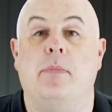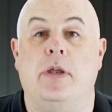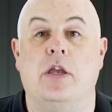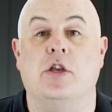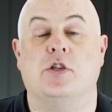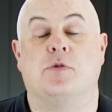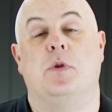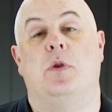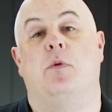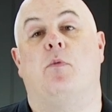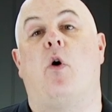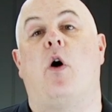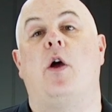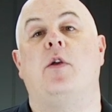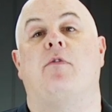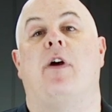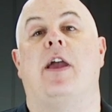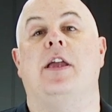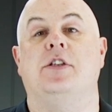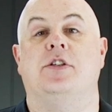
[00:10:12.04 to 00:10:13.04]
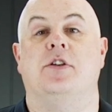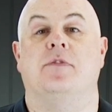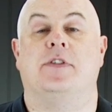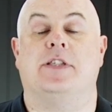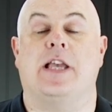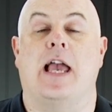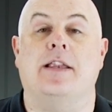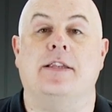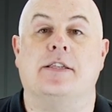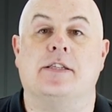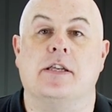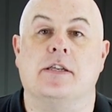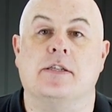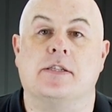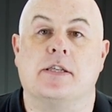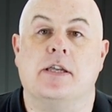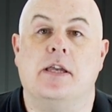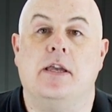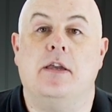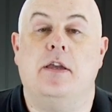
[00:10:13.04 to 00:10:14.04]
be used with a wide range of
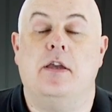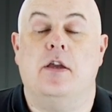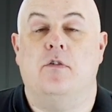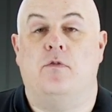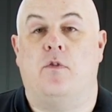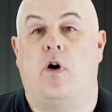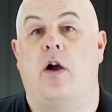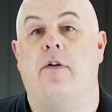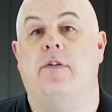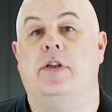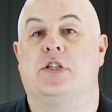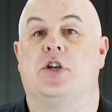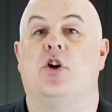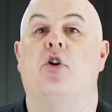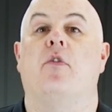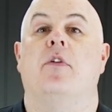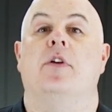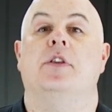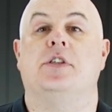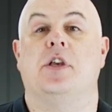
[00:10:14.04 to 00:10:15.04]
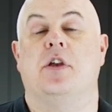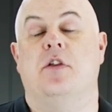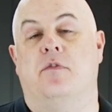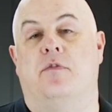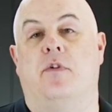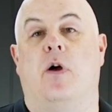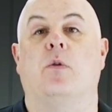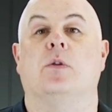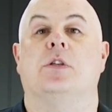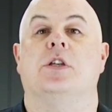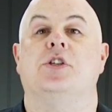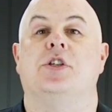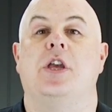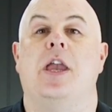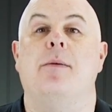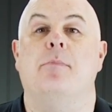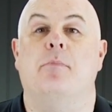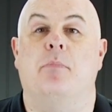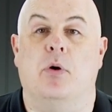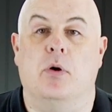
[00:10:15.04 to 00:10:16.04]
sensors via its current and voltage
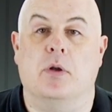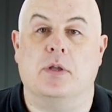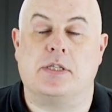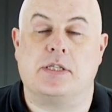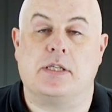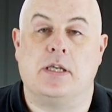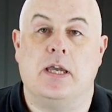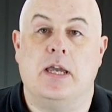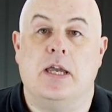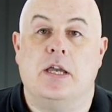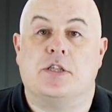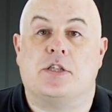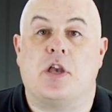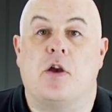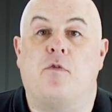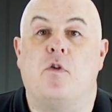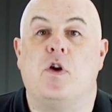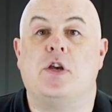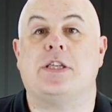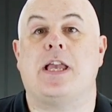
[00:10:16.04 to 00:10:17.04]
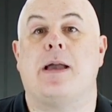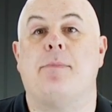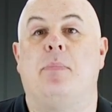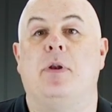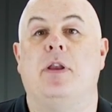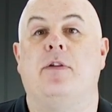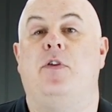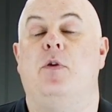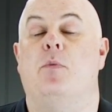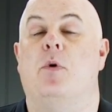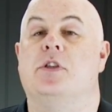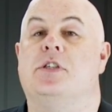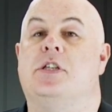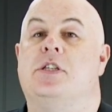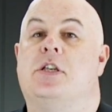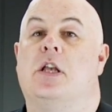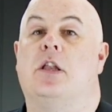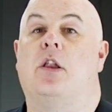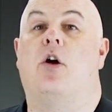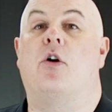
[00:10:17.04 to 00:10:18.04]
inputs. So for example, if you
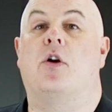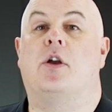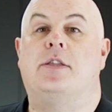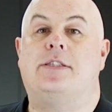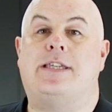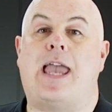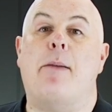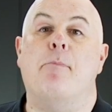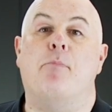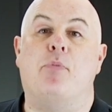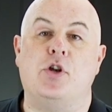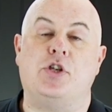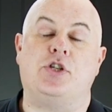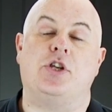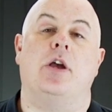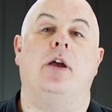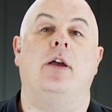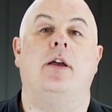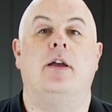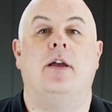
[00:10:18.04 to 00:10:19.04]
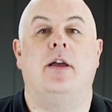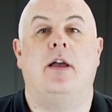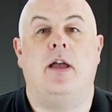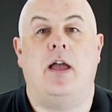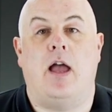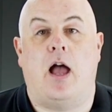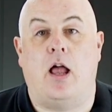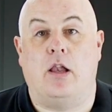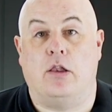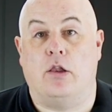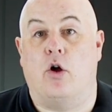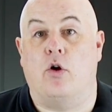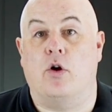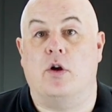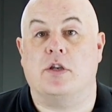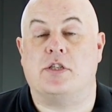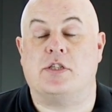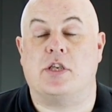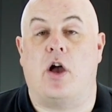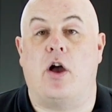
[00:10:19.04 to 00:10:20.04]
wanted to log temperature
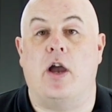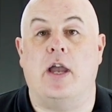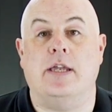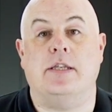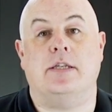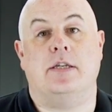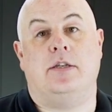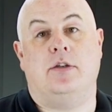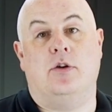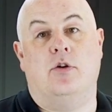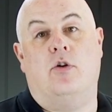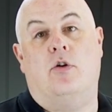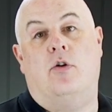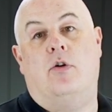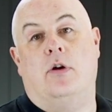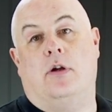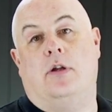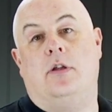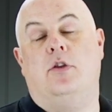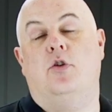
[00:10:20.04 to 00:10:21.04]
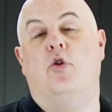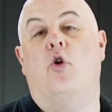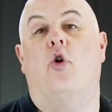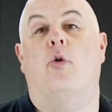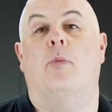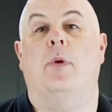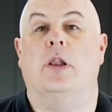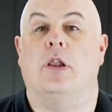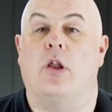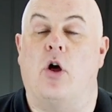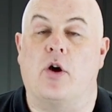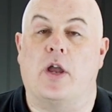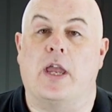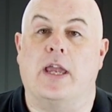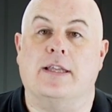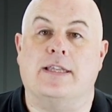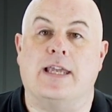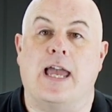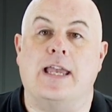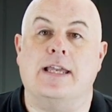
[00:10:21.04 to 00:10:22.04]
alongside your normal
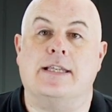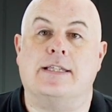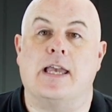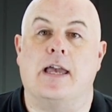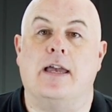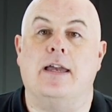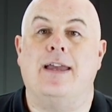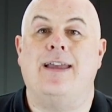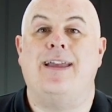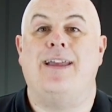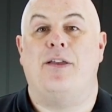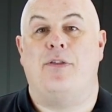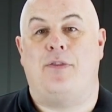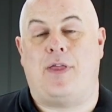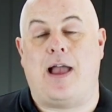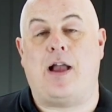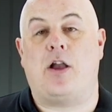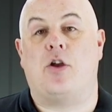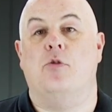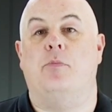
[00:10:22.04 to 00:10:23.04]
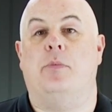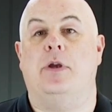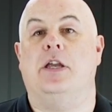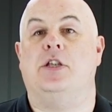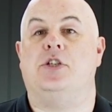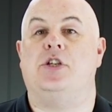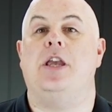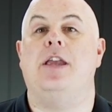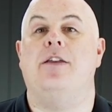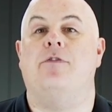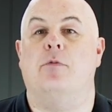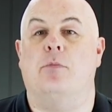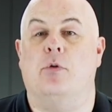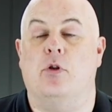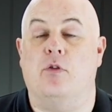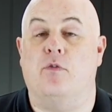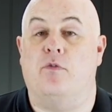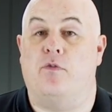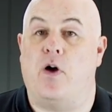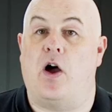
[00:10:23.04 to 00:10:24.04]
logging data, that could be
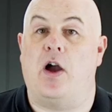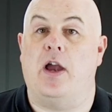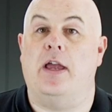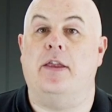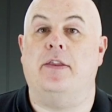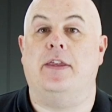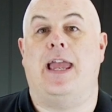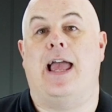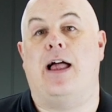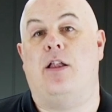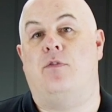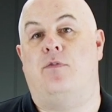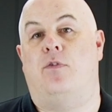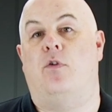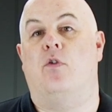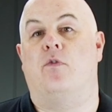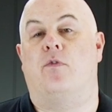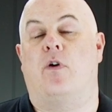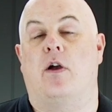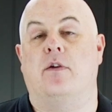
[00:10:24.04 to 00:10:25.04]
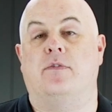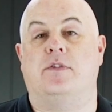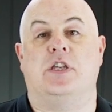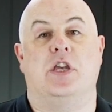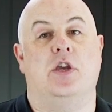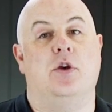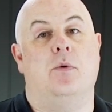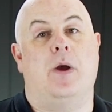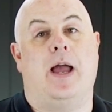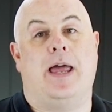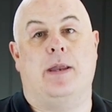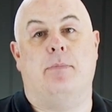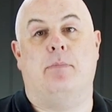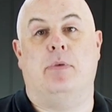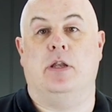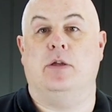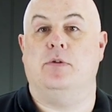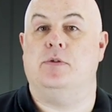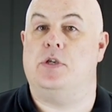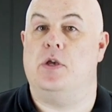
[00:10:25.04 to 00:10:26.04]
achievable via the L452 and a
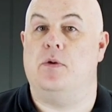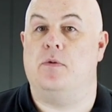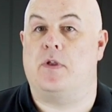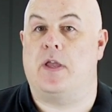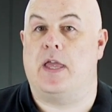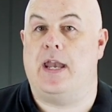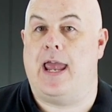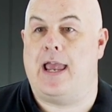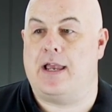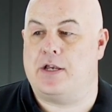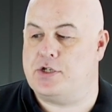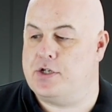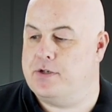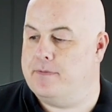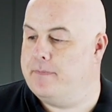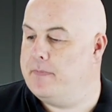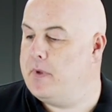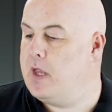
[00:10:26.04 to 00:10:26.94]
Bluetooth connection.